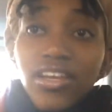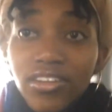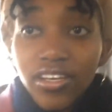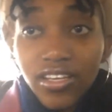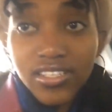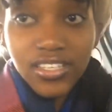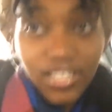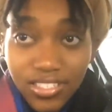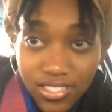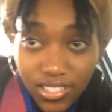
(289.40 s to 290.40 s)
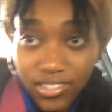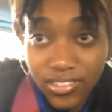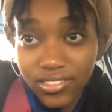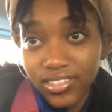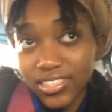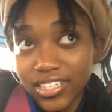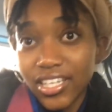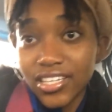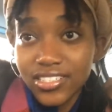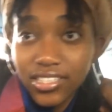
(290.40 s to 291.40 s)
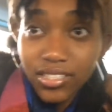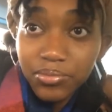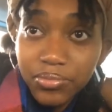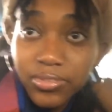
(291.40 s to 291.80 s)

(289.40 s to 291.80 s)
Anyway guys, I'll see you in the next clip.